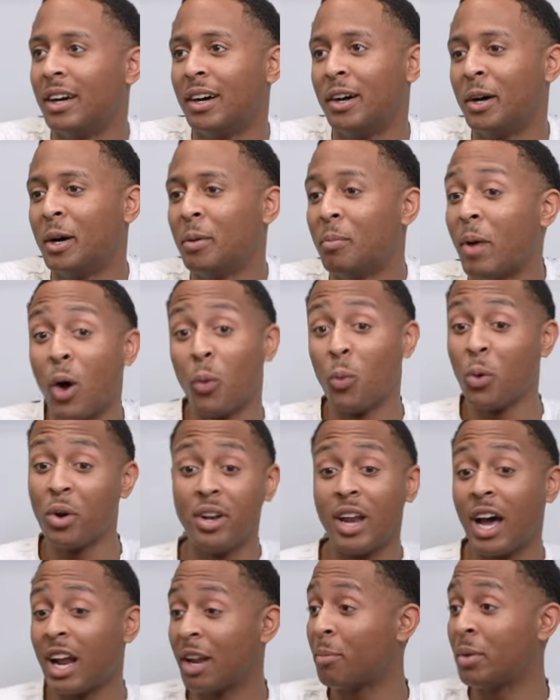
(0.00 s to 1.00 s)
I
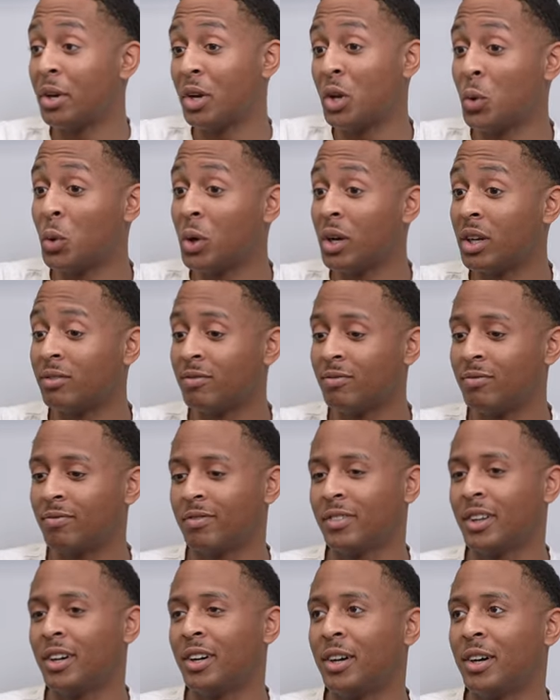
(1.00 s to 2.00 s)
would not have been doing
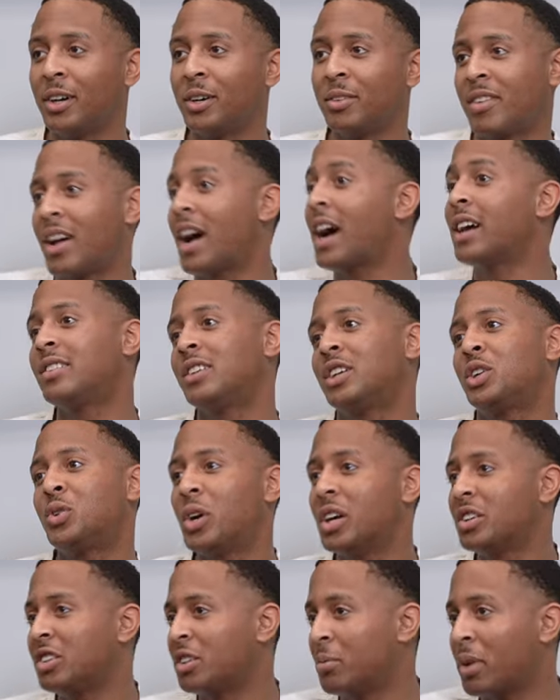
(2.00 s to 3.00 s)
content
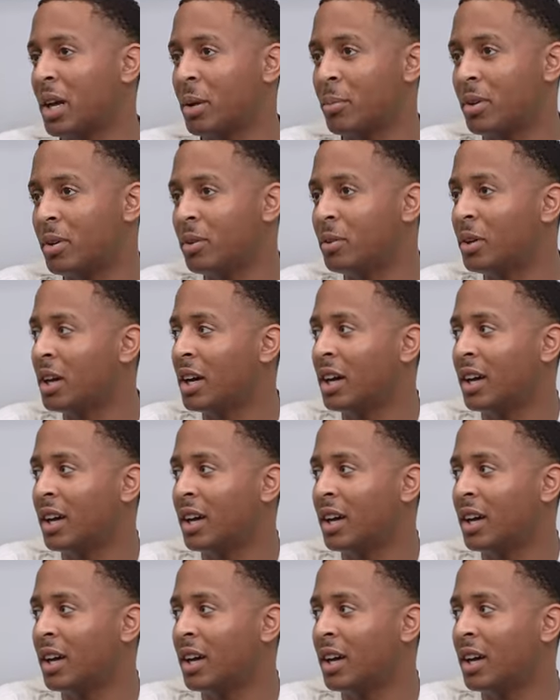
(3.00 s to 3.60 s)
creation maybe.